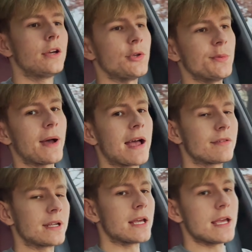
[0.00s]
you might have
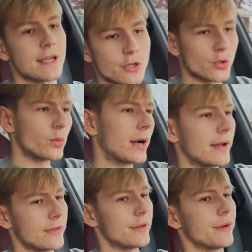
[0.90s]
an issue
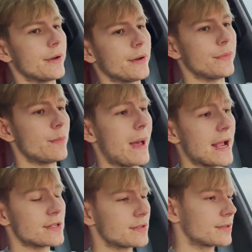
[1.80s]
where the
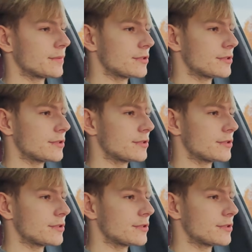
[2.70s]
bags